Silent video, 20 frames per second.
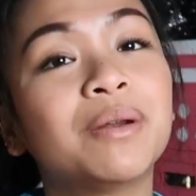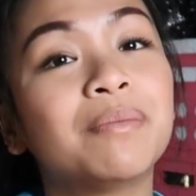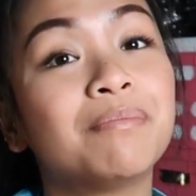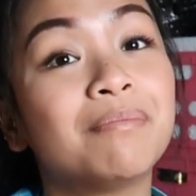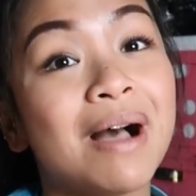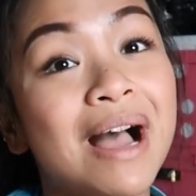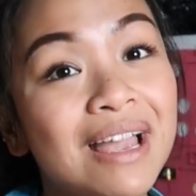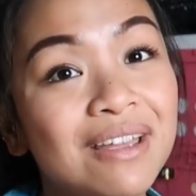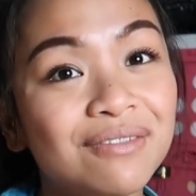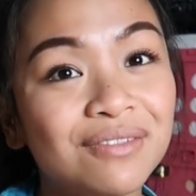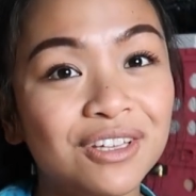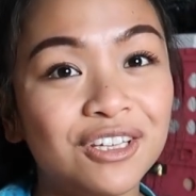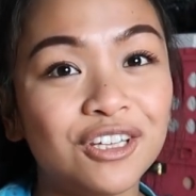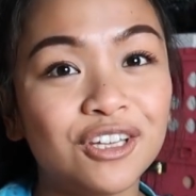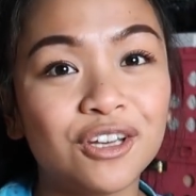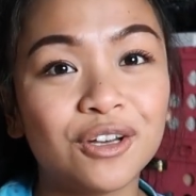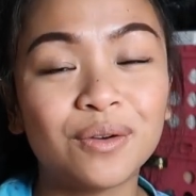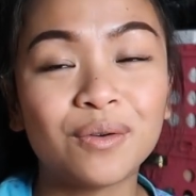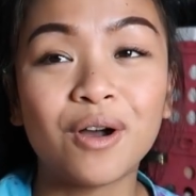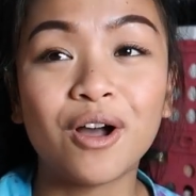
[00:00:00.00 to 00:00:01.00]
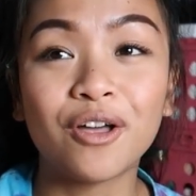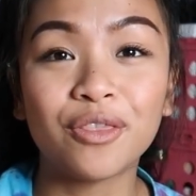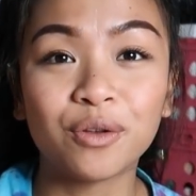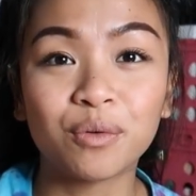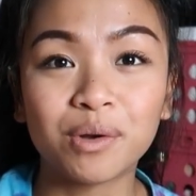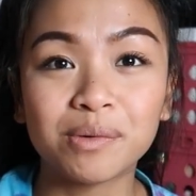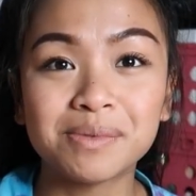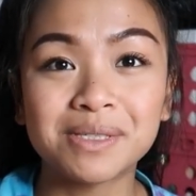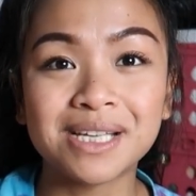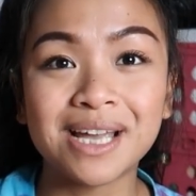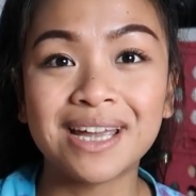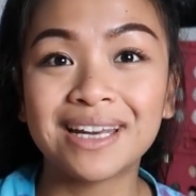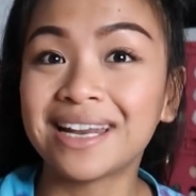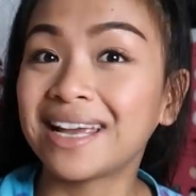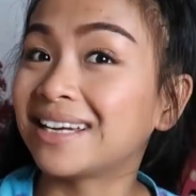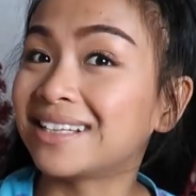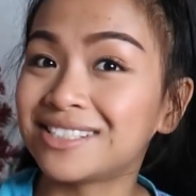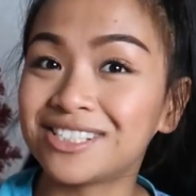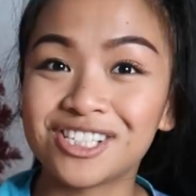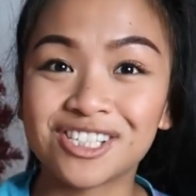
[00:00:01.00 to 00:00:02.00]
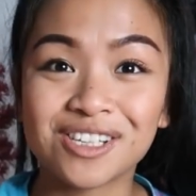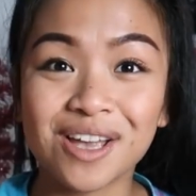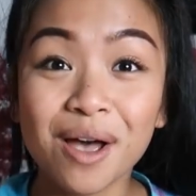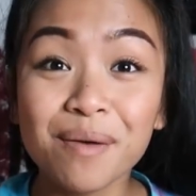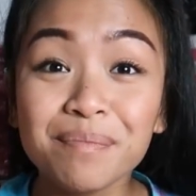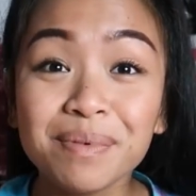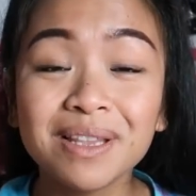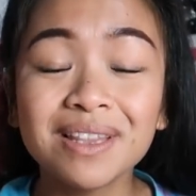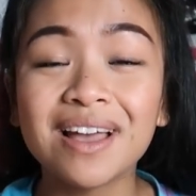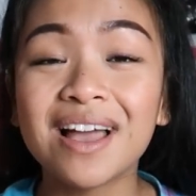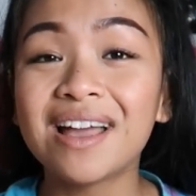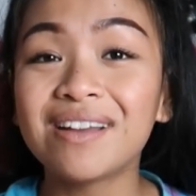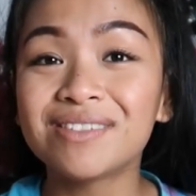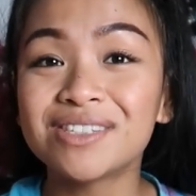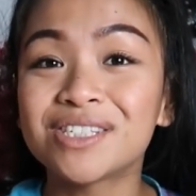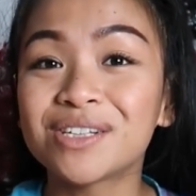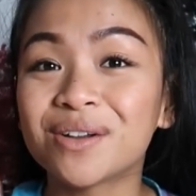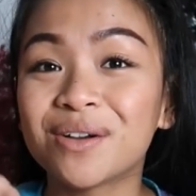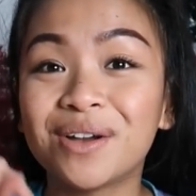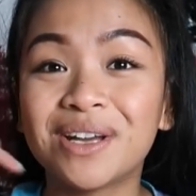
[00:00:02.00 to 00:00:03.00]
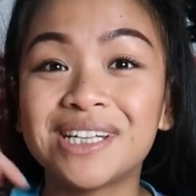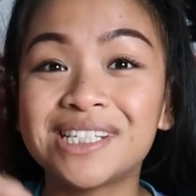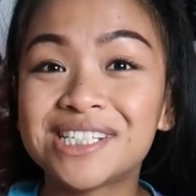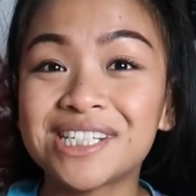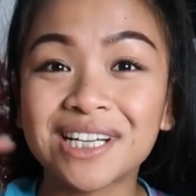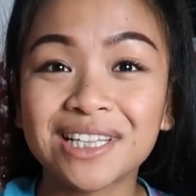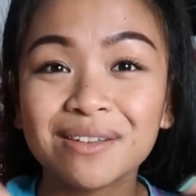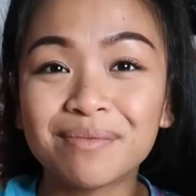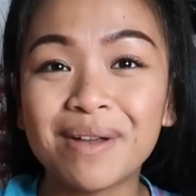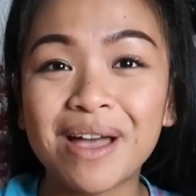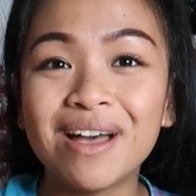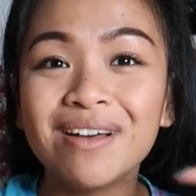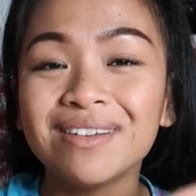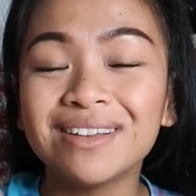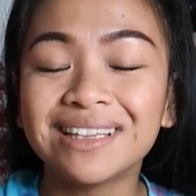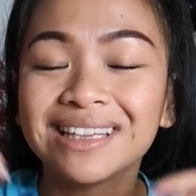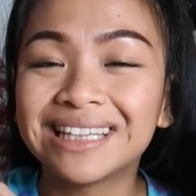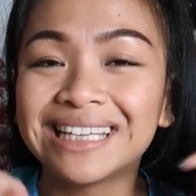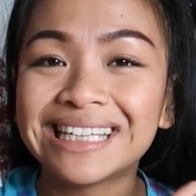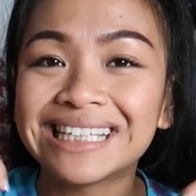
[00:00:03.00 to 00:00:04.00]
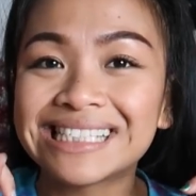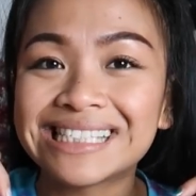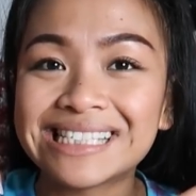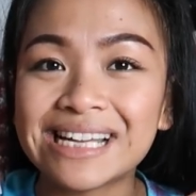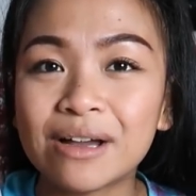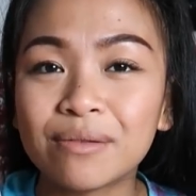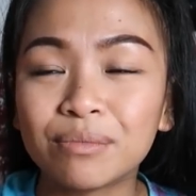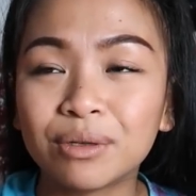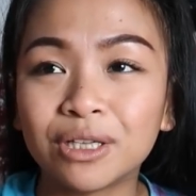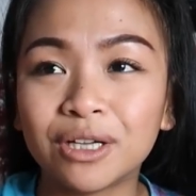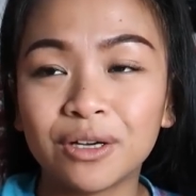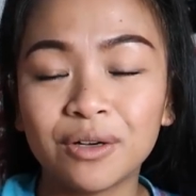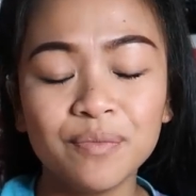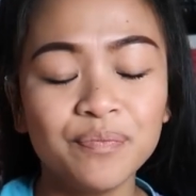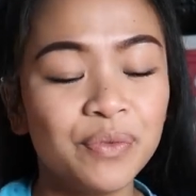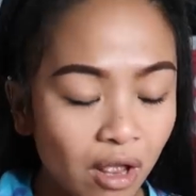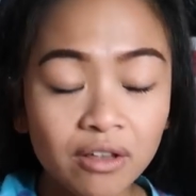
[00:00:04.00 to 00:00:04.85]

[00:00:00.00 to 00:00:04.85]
my video on their website, and it's just up and live, so go ahead and check them out. Link is down below.